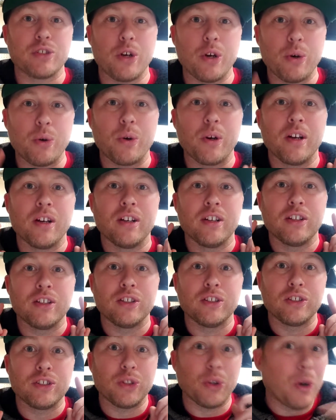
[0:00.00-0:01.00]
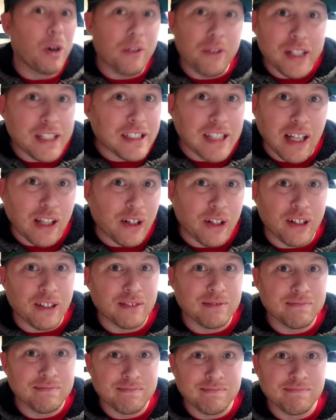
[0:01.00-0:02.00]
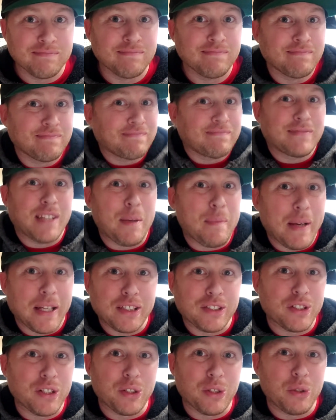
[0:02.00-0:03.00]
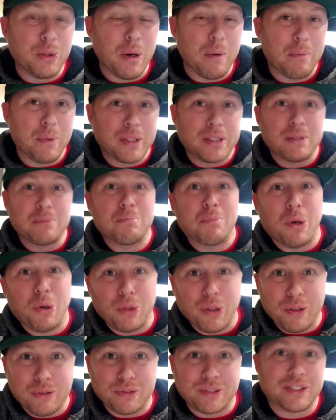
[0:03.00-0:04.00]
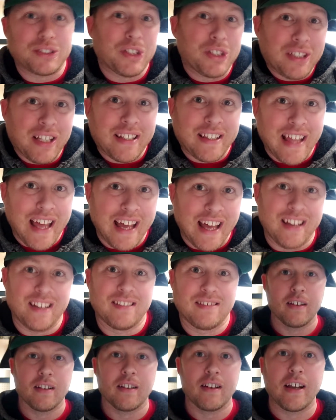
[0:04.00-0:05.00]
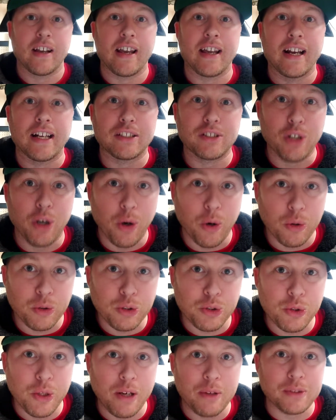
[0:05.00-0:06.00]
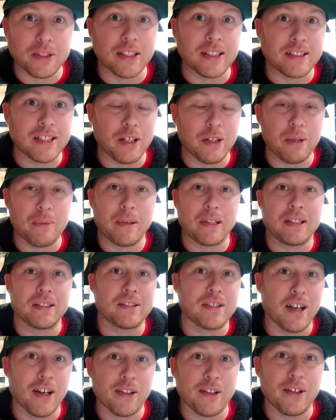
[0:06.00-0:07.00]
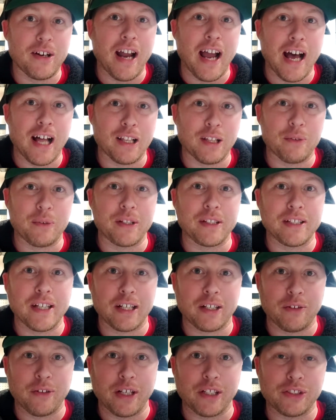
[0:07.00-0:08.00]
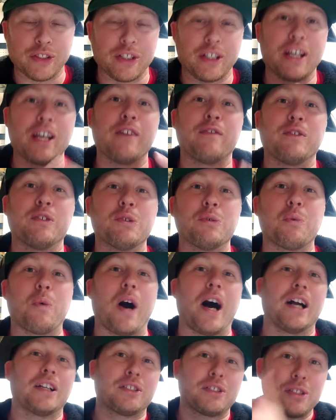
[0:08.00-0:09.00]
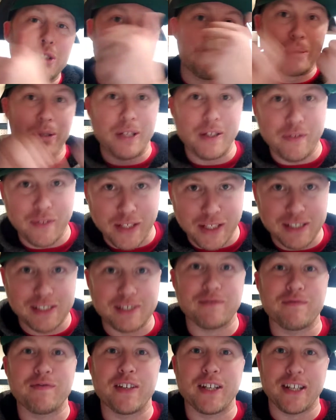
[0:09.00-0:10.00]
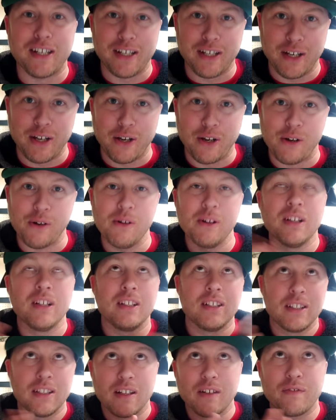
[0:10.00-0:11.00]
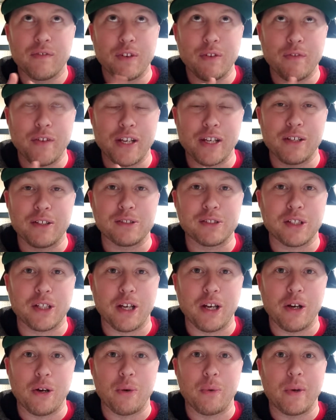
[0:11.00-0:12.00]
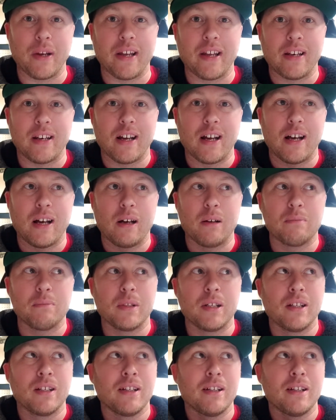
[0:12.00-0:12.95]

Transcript: know or a reseller. They may just hook you up with some bolos, just like that. And I told you I was going to tell you about this other Halloween decoration. If you watched the previous video, a few videos ago, when um,